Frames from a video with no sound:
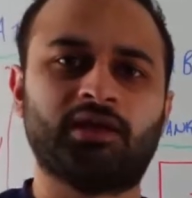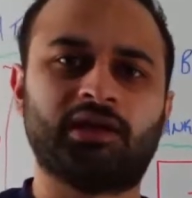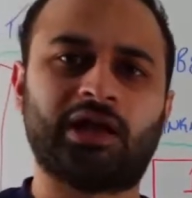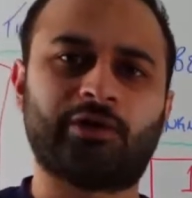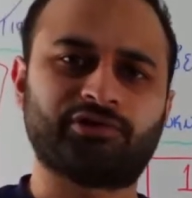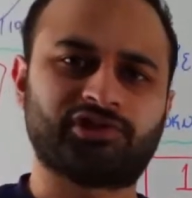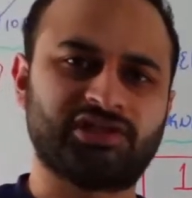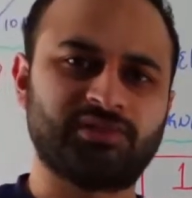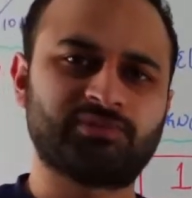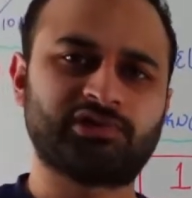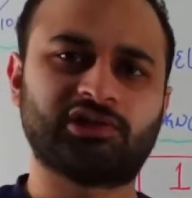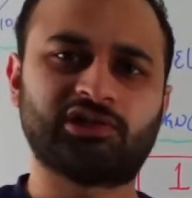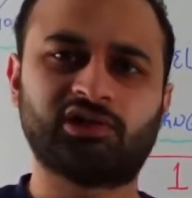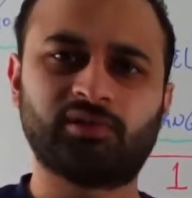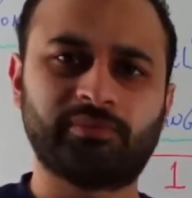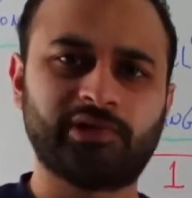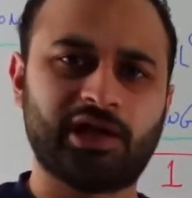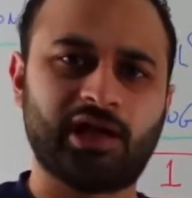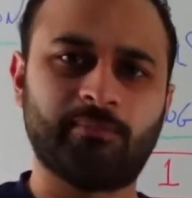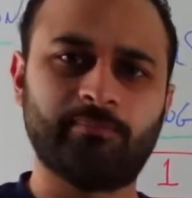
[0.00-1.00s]
Now it seems a little
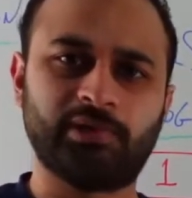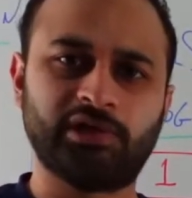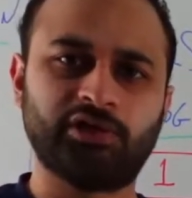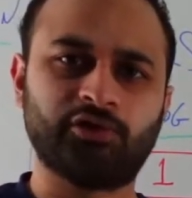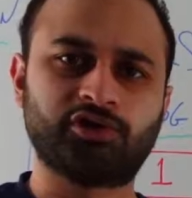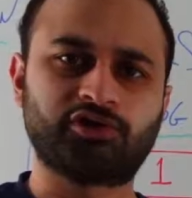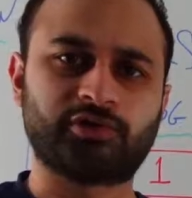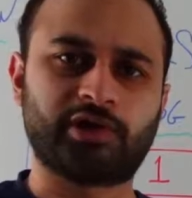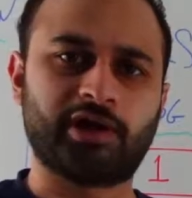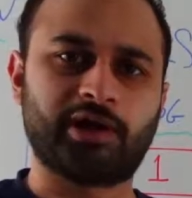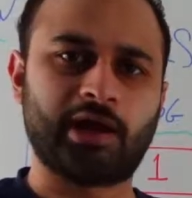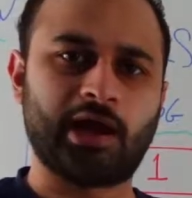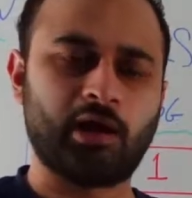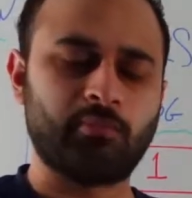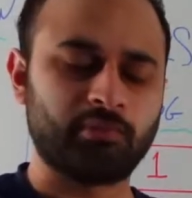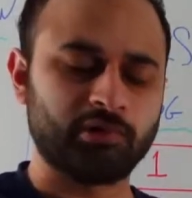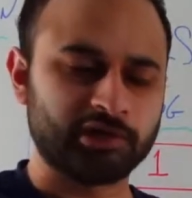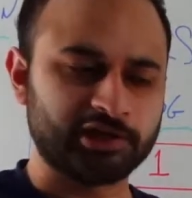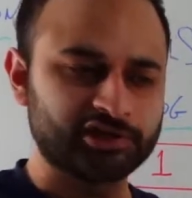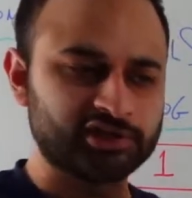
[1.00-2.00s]
bit ambiguous right now,
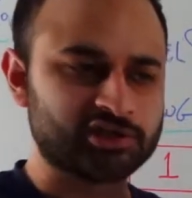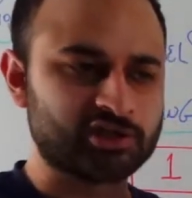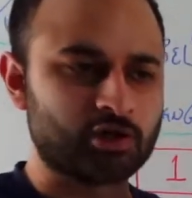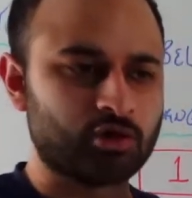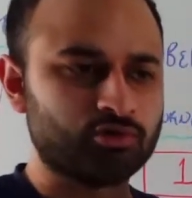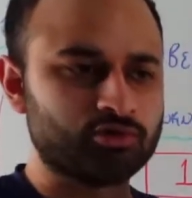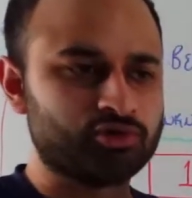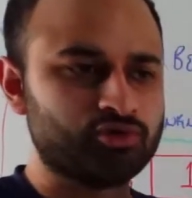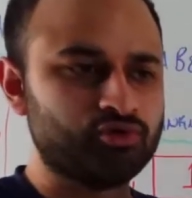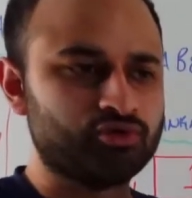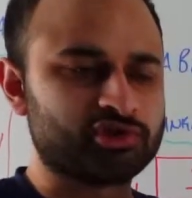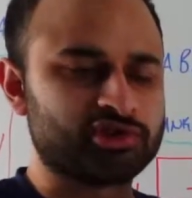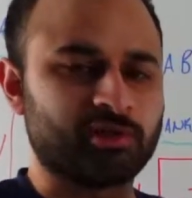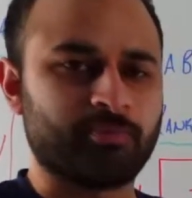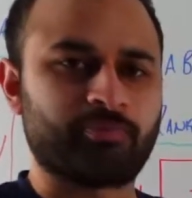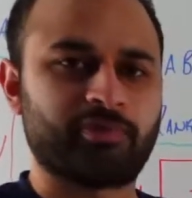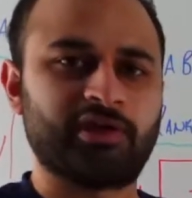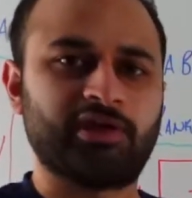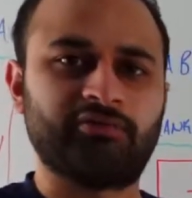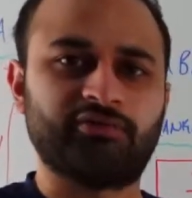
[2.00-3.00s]
but let's go to
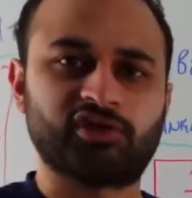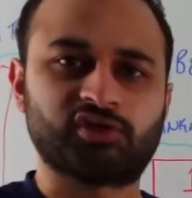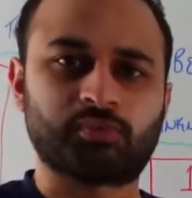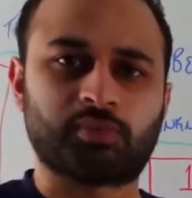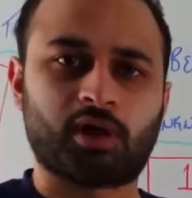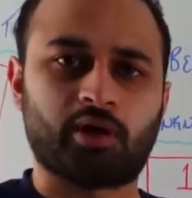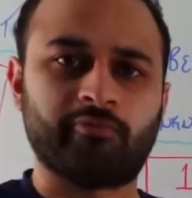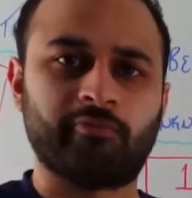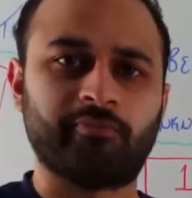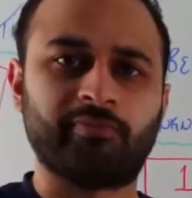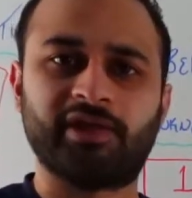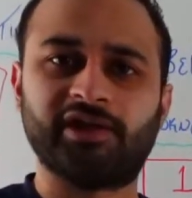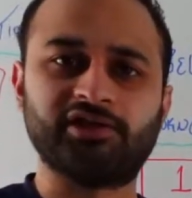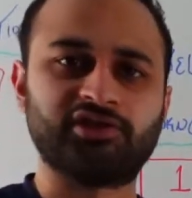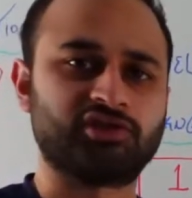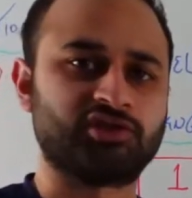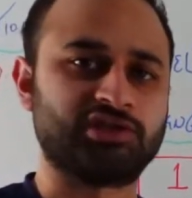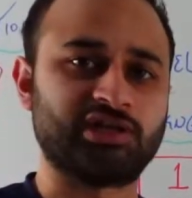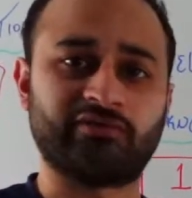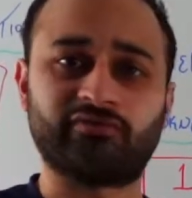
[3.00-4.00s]
something in this problem that
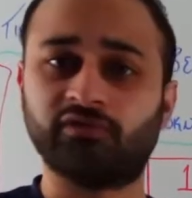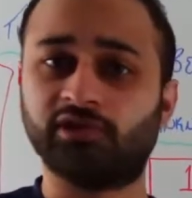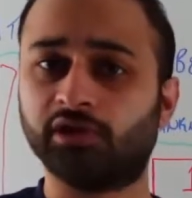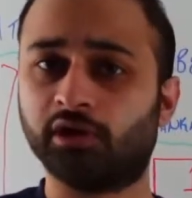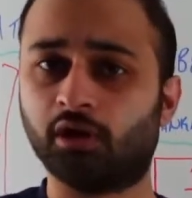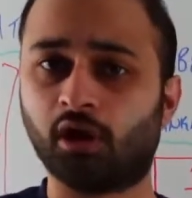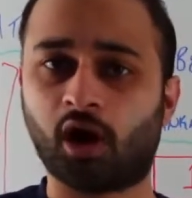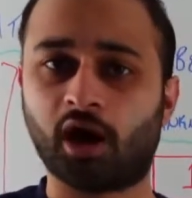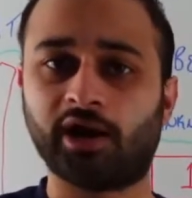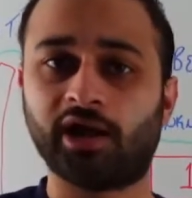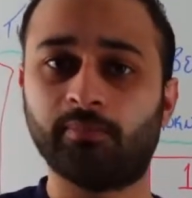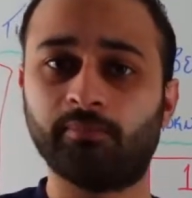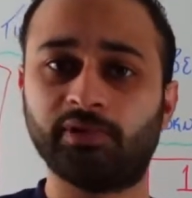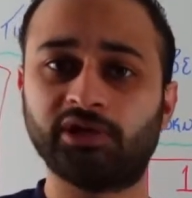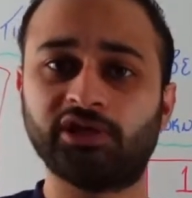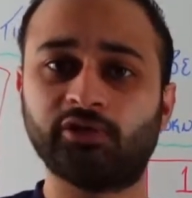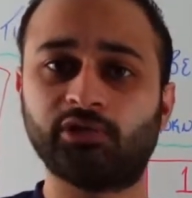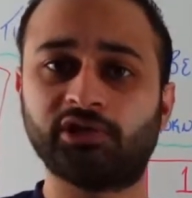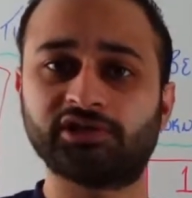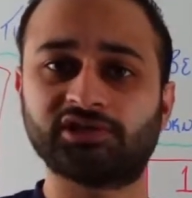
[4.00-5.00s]
is definitely not
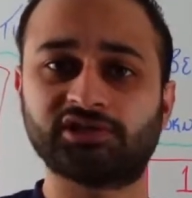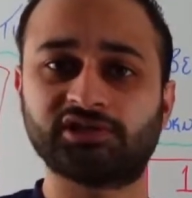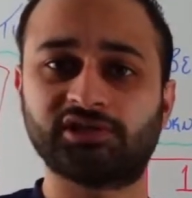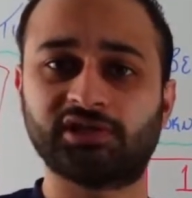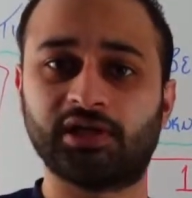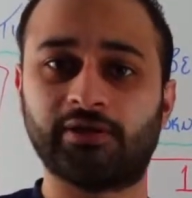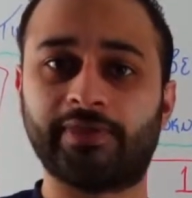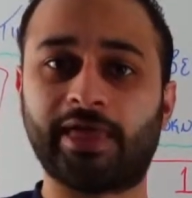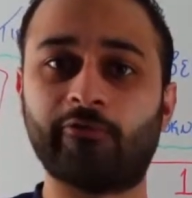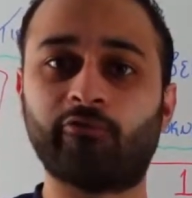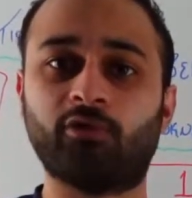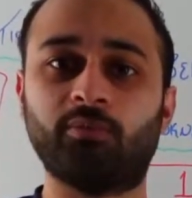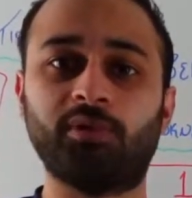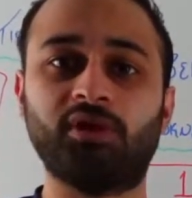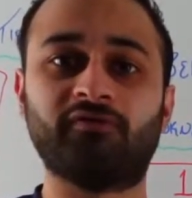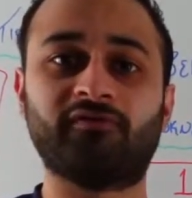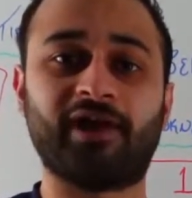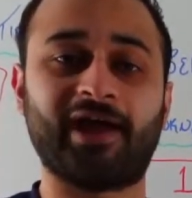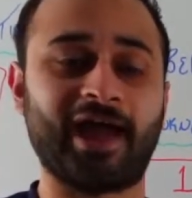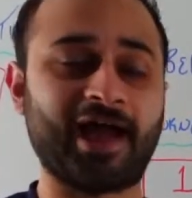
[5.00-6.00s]
ambiguous, and that would
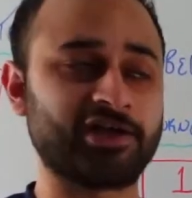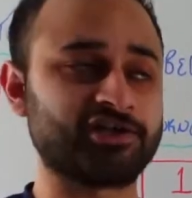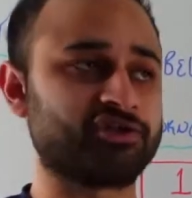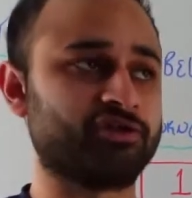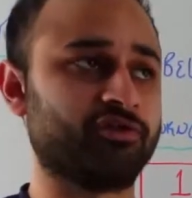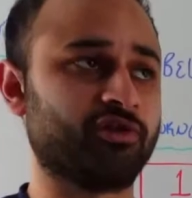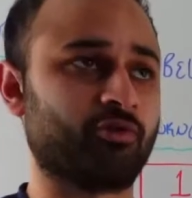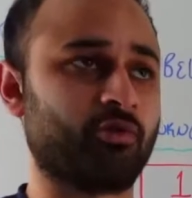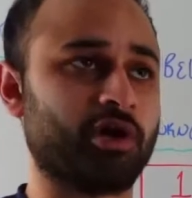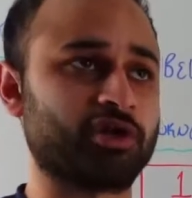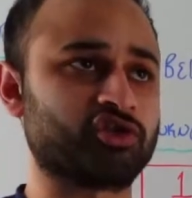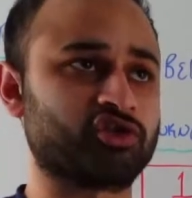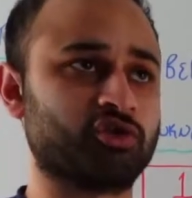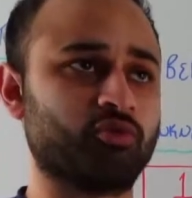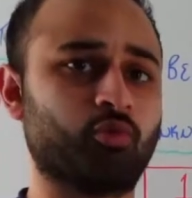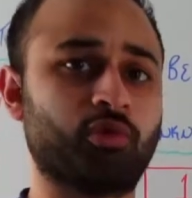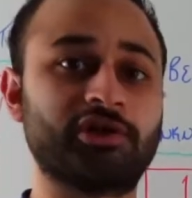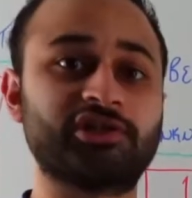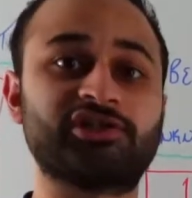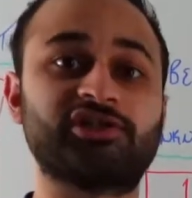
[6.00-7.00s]
be if I asked you the
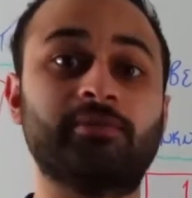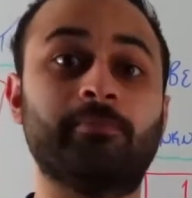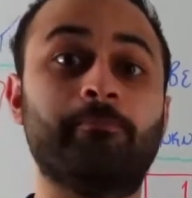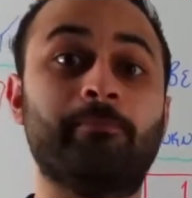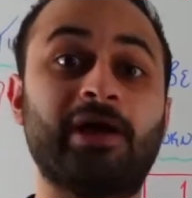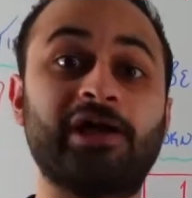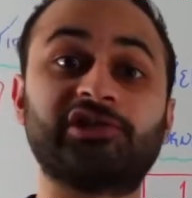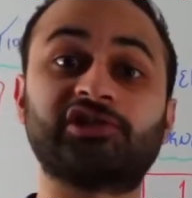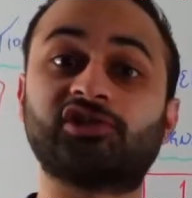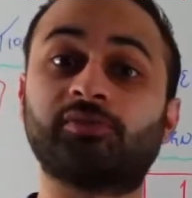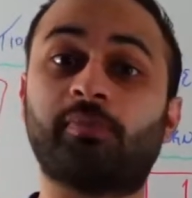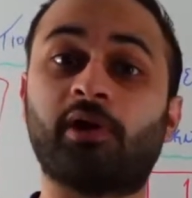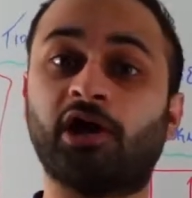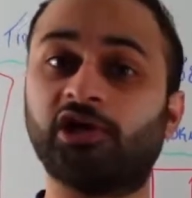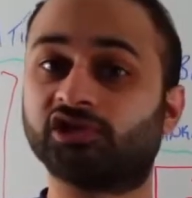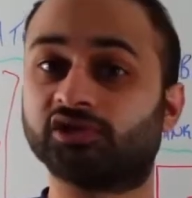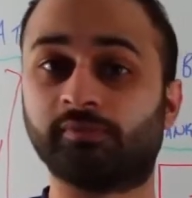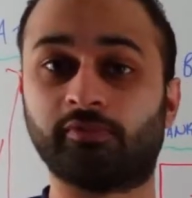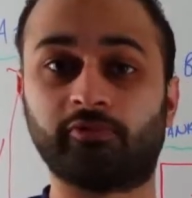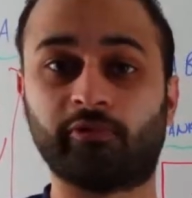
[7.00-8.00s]
question, what is the best
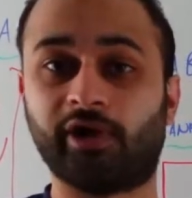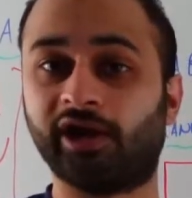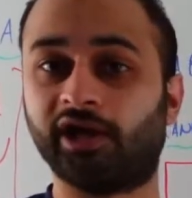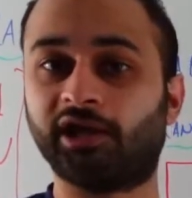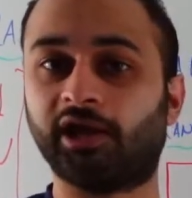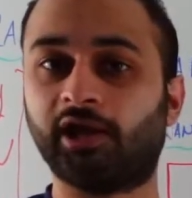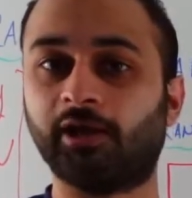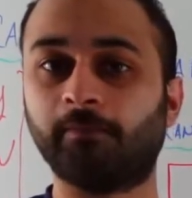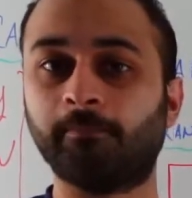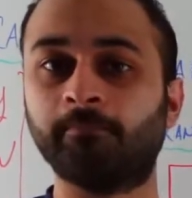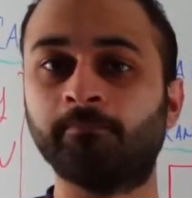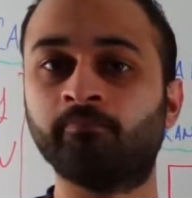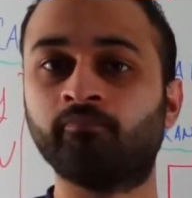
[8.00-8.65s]
possible ranking?